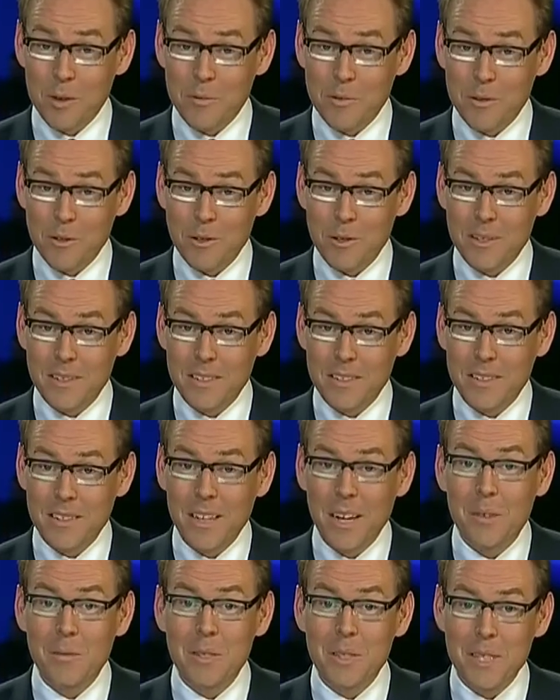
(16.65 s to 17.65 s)
version
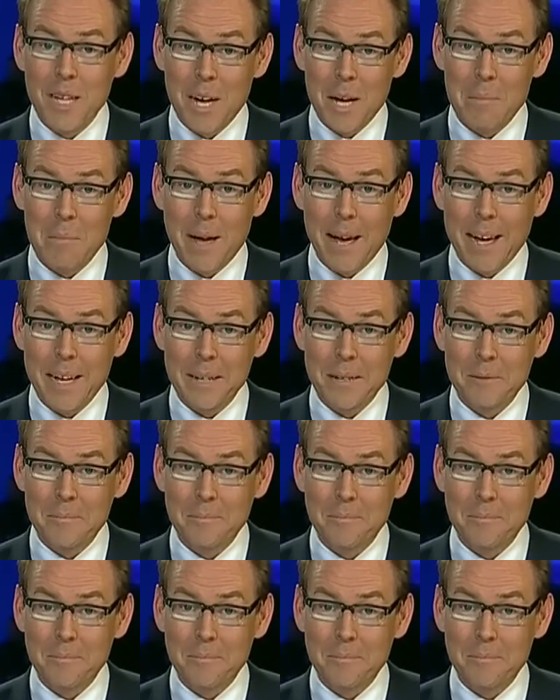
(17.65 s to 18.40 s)
of its iPad.